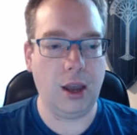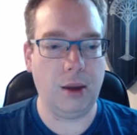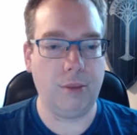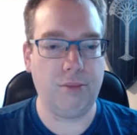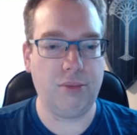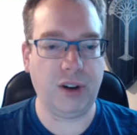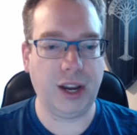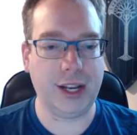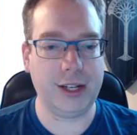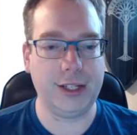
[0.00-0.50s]

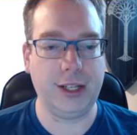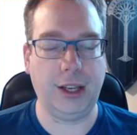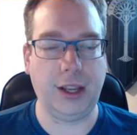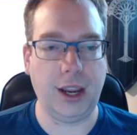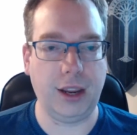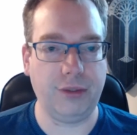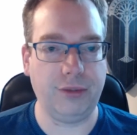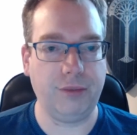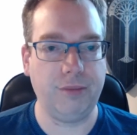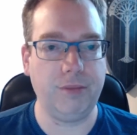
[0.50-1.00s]
bring it to
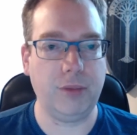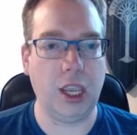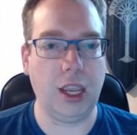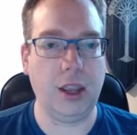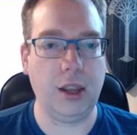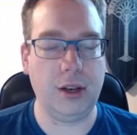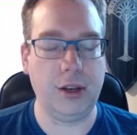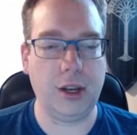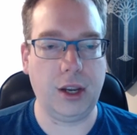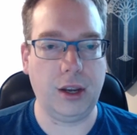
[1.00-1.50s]
life.
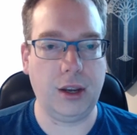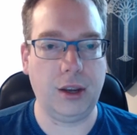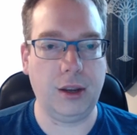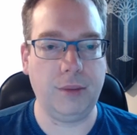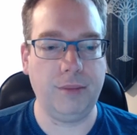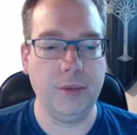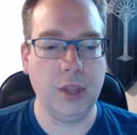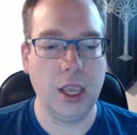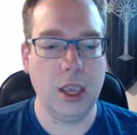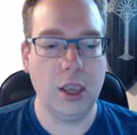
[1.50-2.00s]

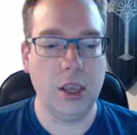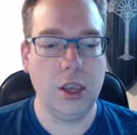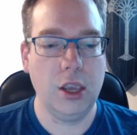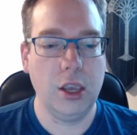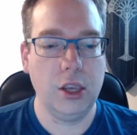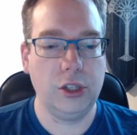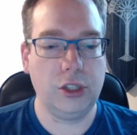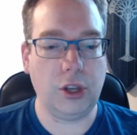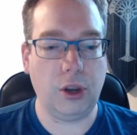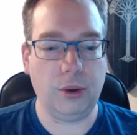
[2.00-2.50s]
And
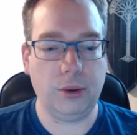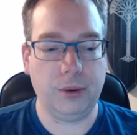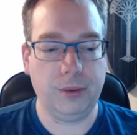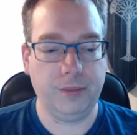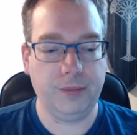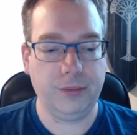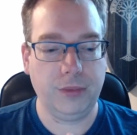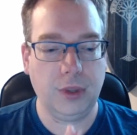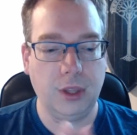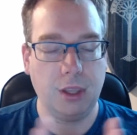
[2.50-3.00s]
so,
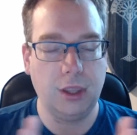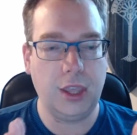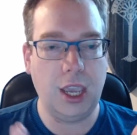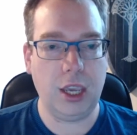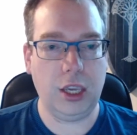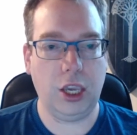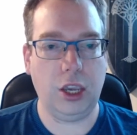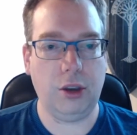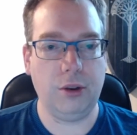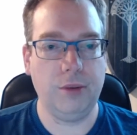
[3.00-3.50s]

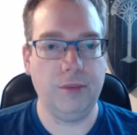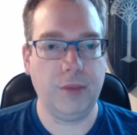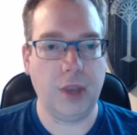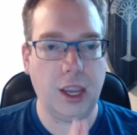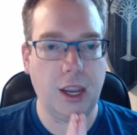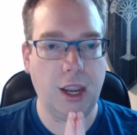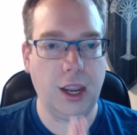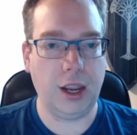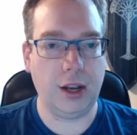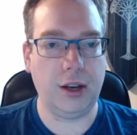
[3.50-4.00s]
thank you,
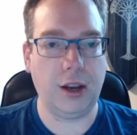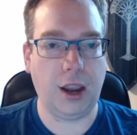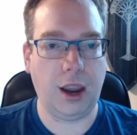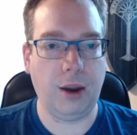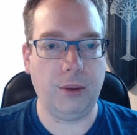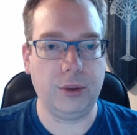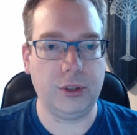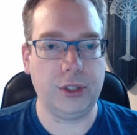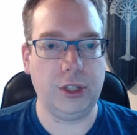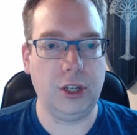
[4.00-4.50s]
and
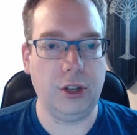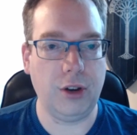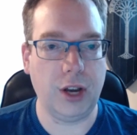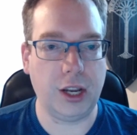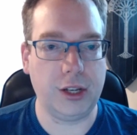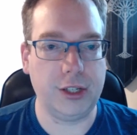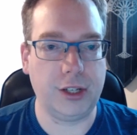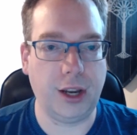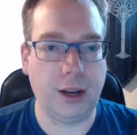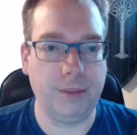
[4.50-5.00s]
I will see you
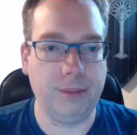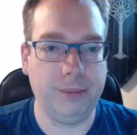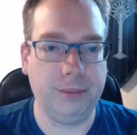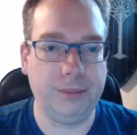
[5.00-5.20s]
next time.